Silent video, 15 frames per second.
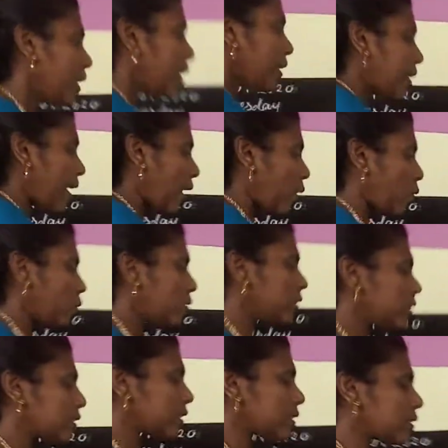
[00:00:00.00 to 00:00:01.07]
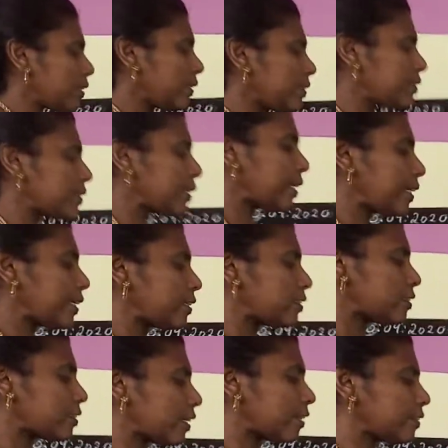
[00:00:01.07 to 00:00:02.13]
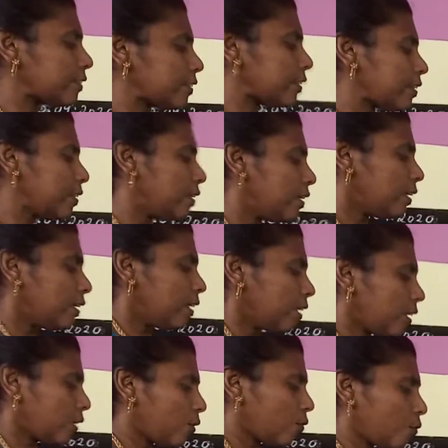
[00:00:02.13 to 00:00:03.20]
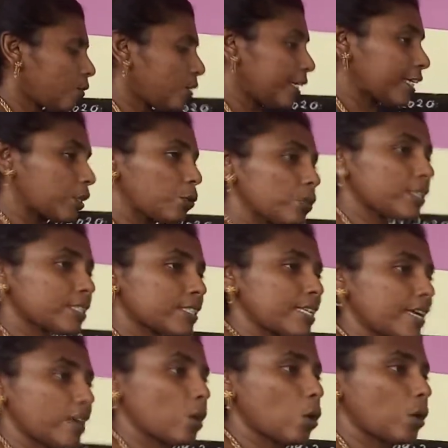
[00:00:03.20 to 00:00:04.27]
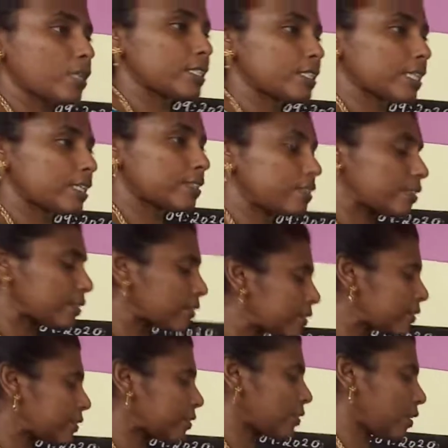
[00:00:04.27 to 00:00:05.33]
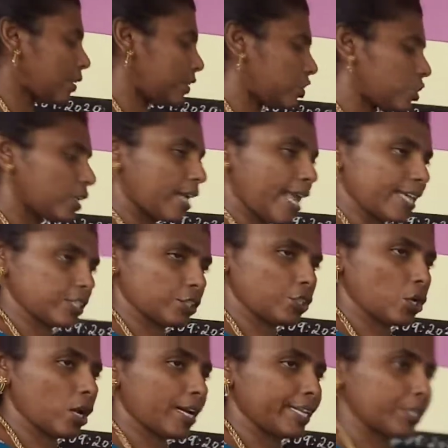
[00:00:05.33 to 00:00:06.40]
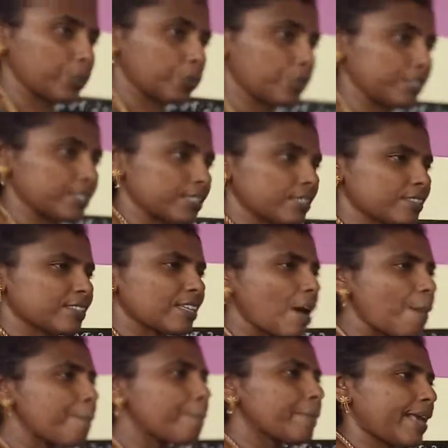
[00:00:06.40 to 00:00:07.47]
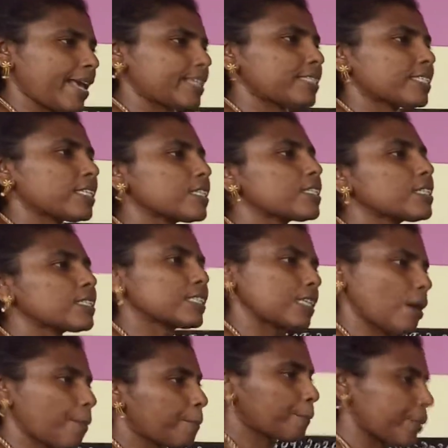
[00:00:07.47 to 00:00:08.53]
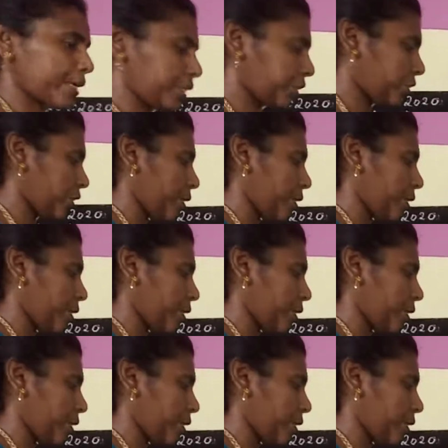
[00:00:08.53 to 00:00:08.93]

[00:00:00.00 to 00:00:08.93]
Now just listen, inside the liquid is there. No, inside this glass jar liquid is there. Some exerted some pressure.